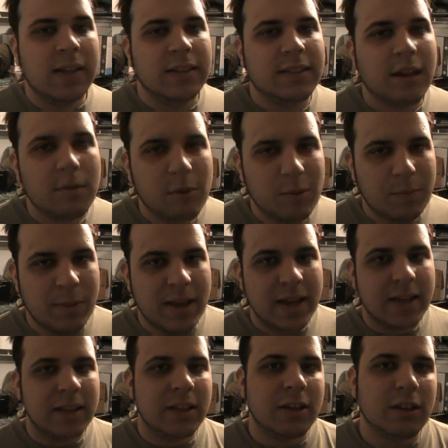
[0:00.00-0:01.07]
someone
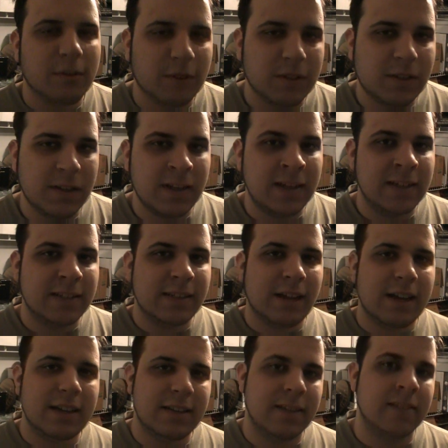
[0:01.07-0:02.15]
big in the university
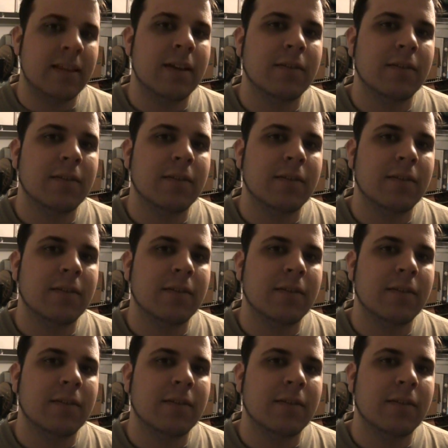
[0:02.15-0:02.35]
decided that